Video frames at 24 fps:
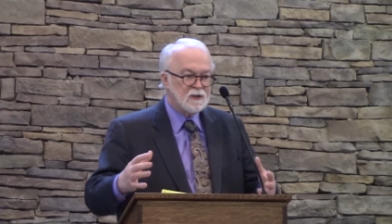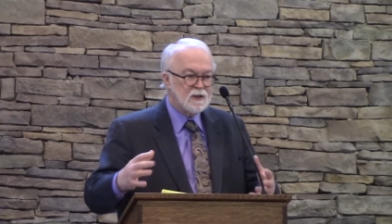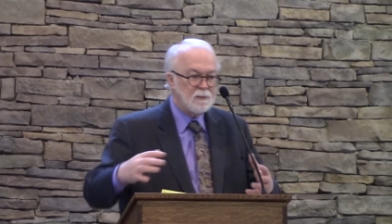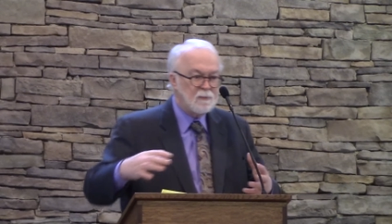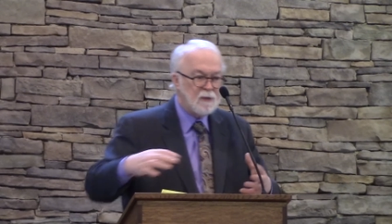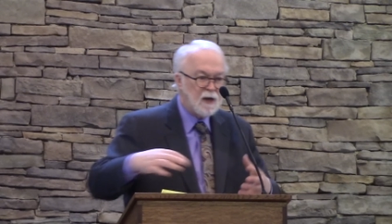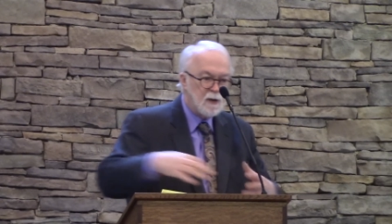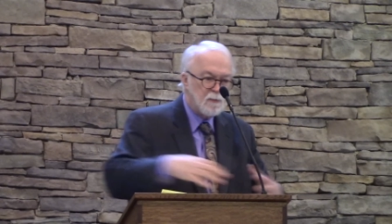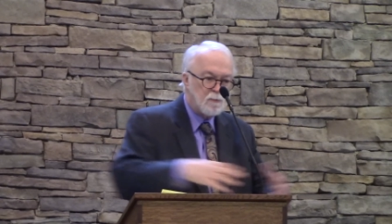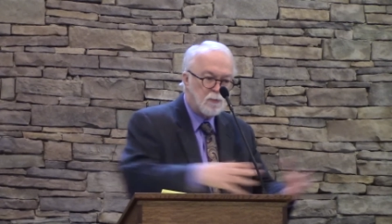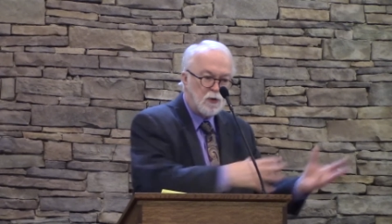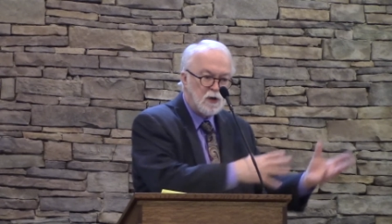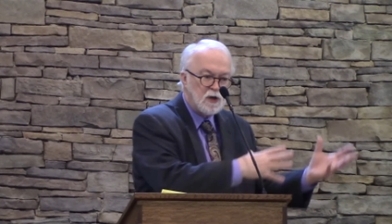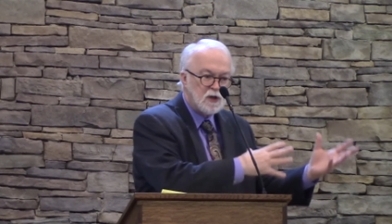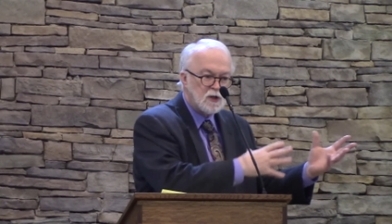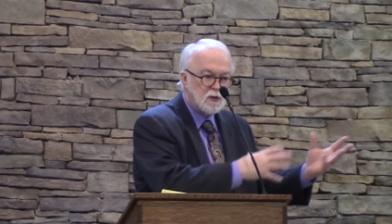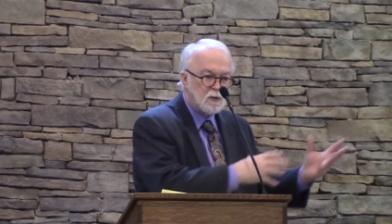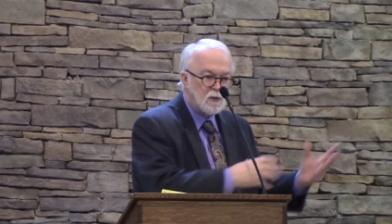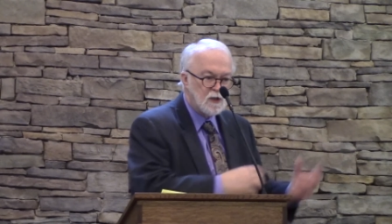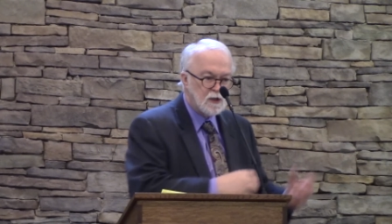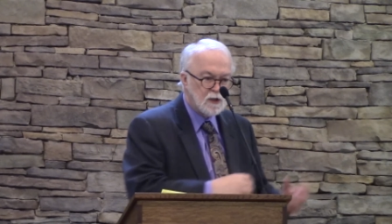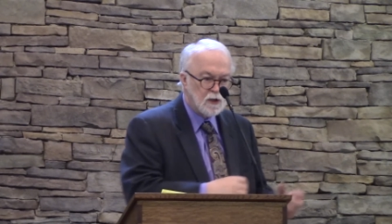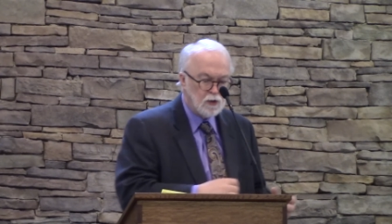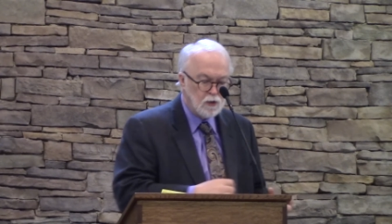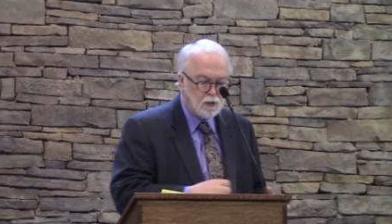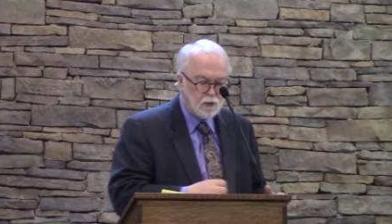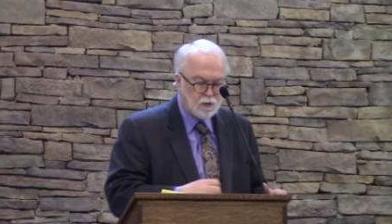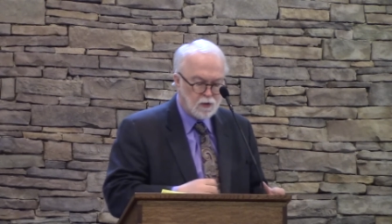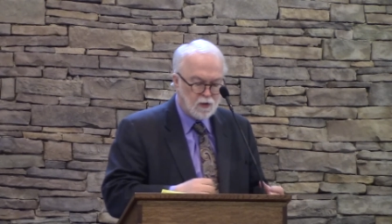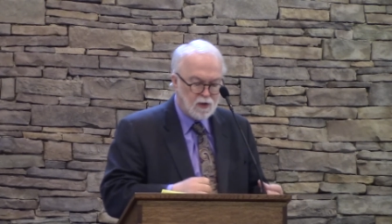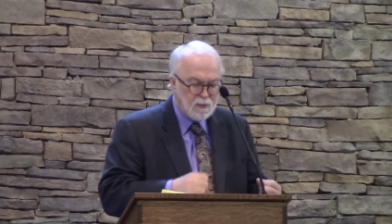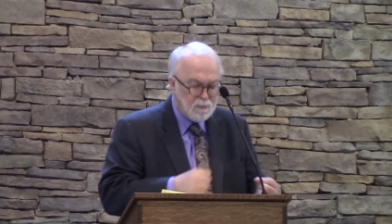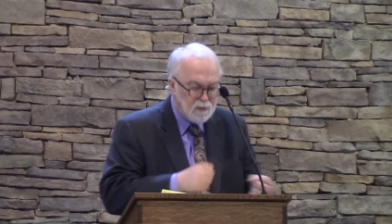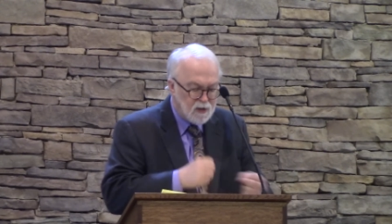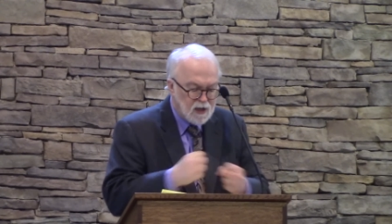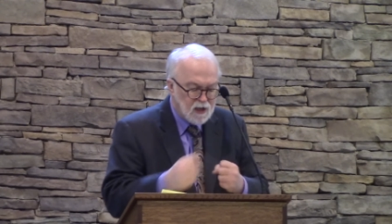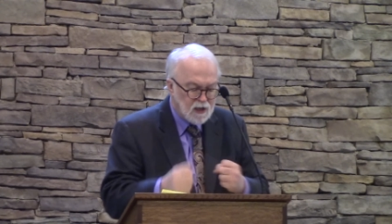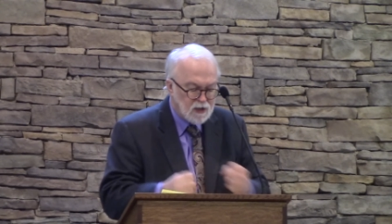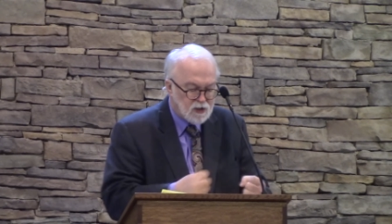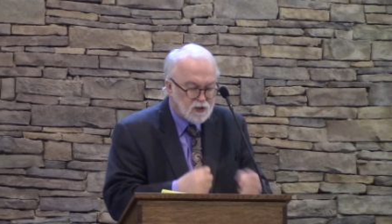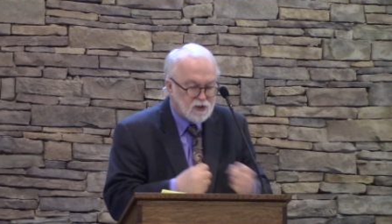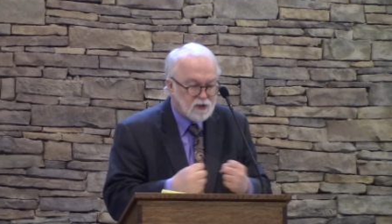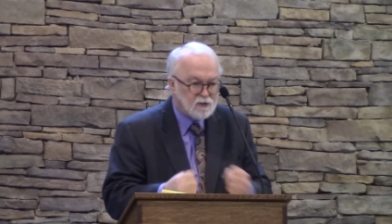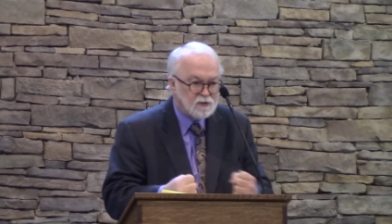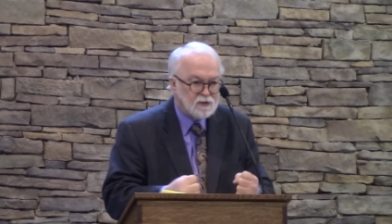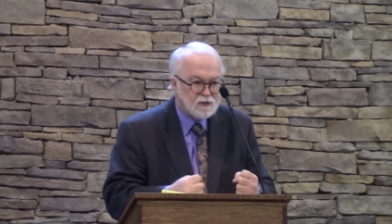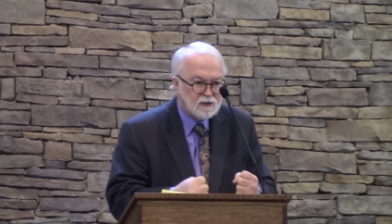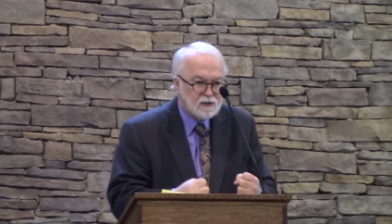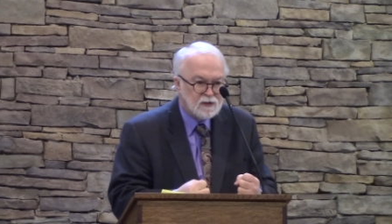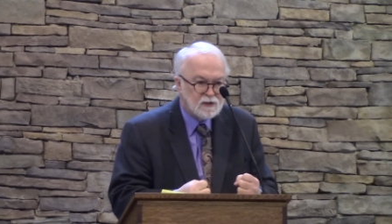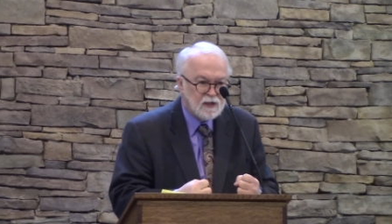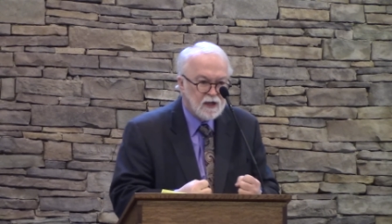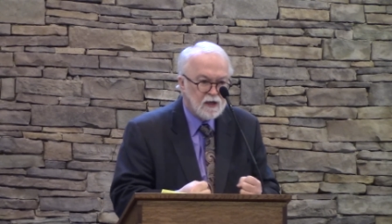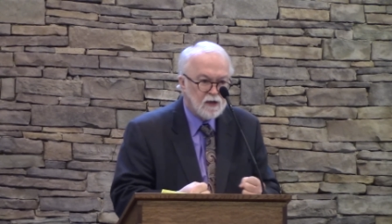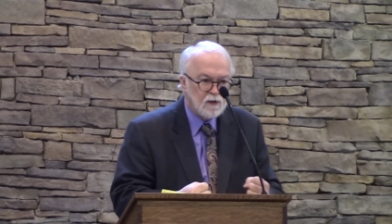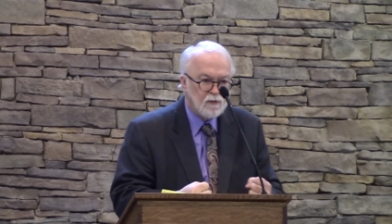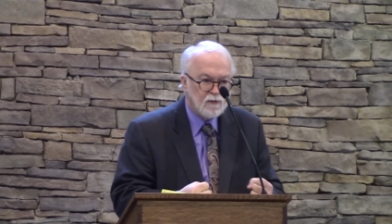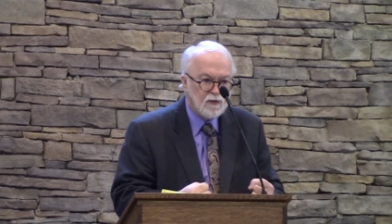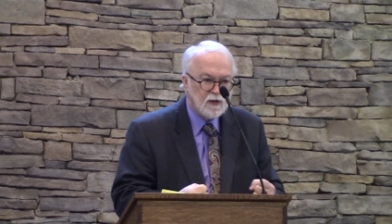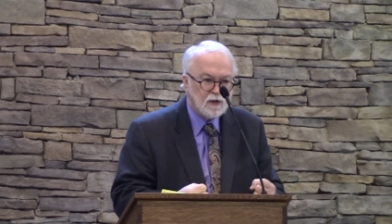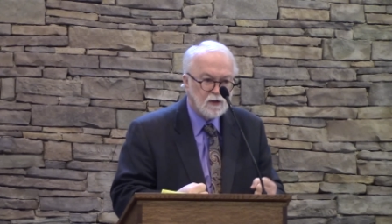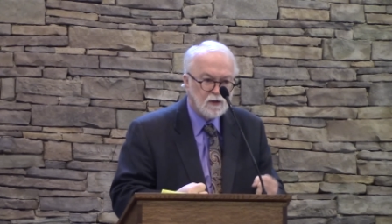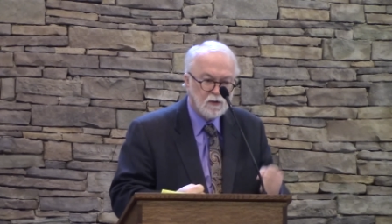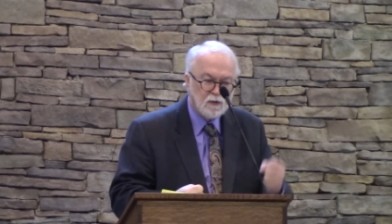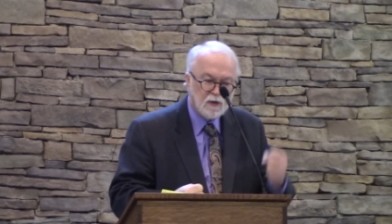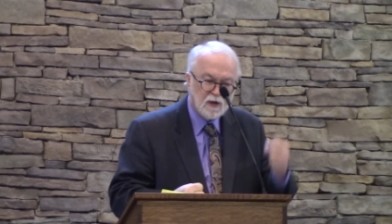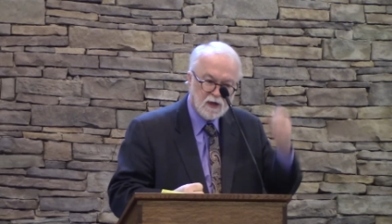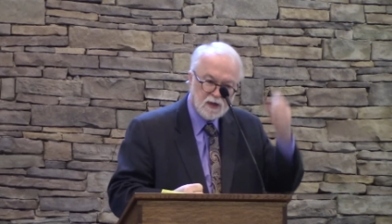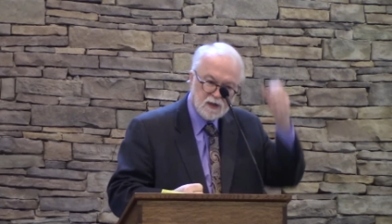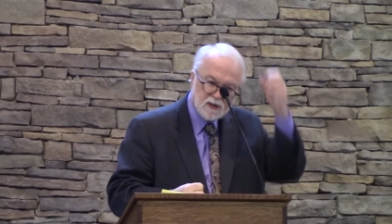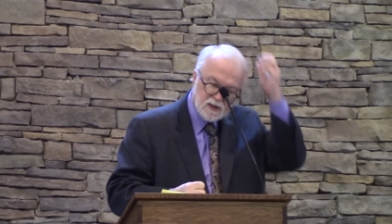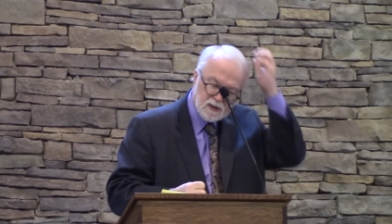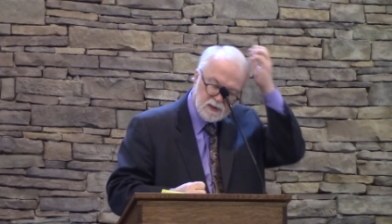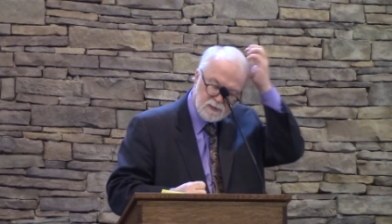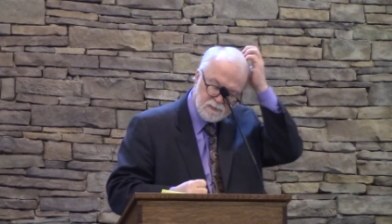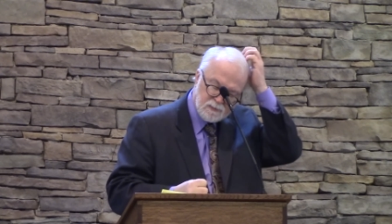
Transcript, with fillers: Somebody brings one to Luther. He begins to delve into it and